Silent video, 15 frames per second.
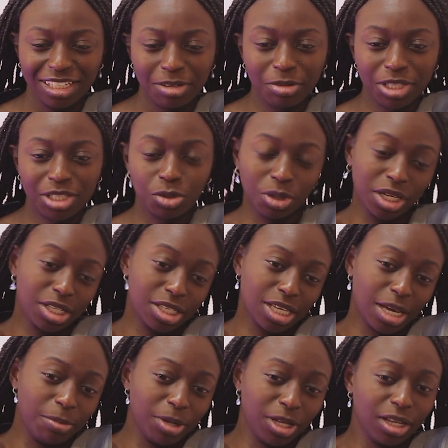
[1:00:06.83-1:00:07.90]
but twins.
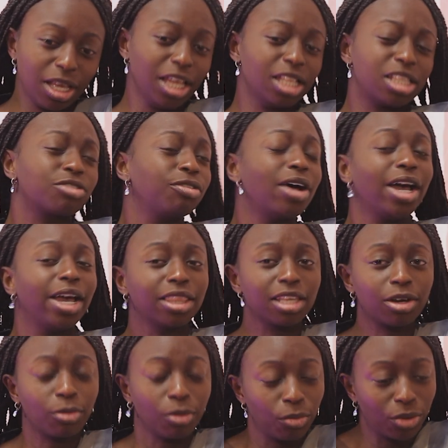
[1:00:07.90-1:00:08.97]
I mean, it's fine.
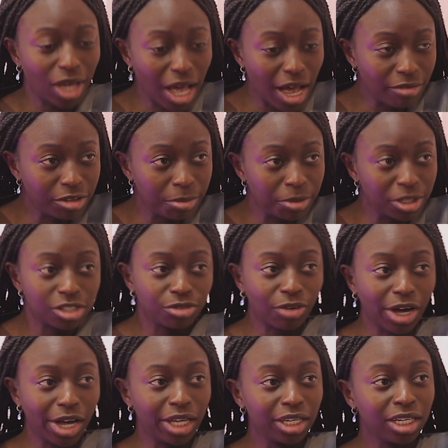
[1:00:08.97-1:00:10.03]
Like when we have them, it's
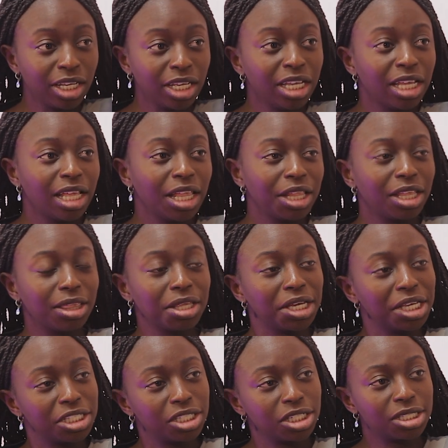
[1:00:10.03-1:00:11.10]
fine. The
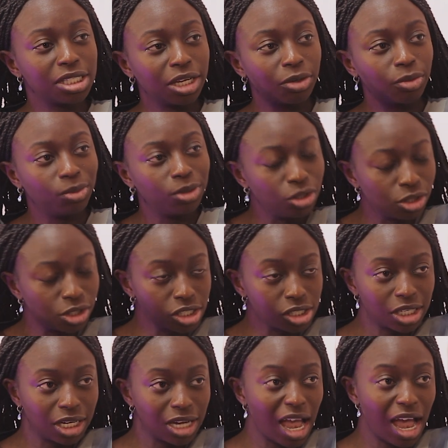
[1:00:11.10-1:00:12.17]
thing is, just like you're
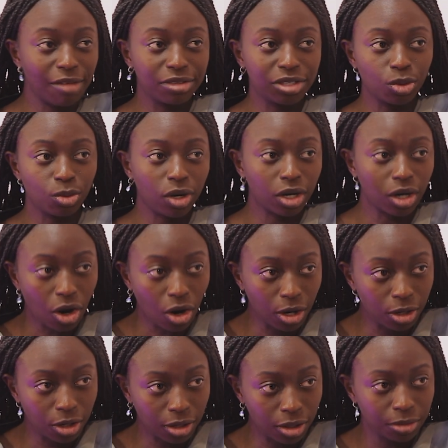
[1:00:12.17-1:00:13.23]
just gonna have to work
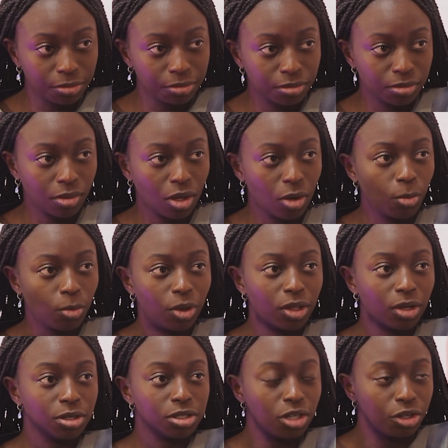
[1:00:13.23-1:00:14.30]
harder. Yeah.
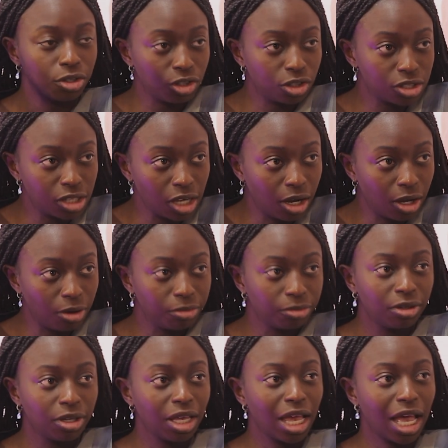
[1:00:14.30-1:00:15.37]
Whether it's on
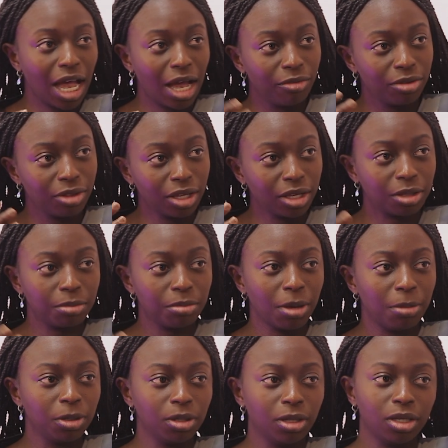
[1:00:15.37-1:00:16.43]
yourself, have like
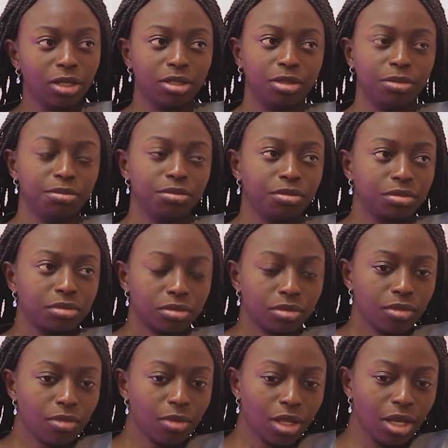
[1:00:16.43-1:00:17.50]
maybe like
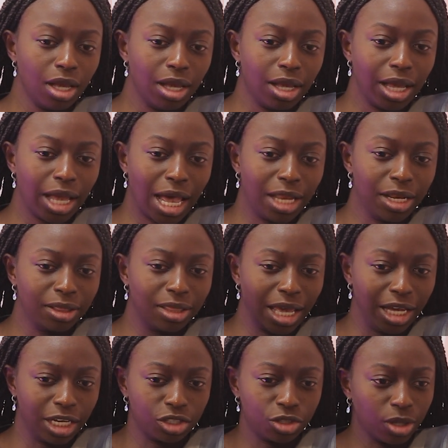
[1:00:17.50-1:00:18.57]
add in
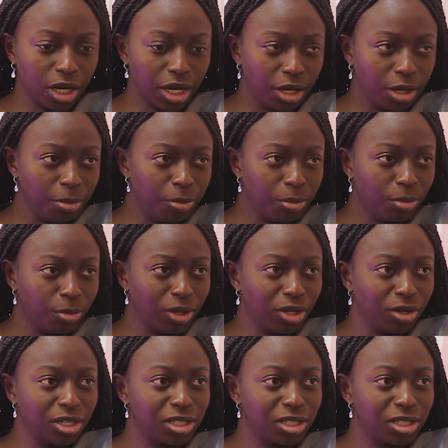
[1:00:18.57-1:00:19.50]
the extra help. Whether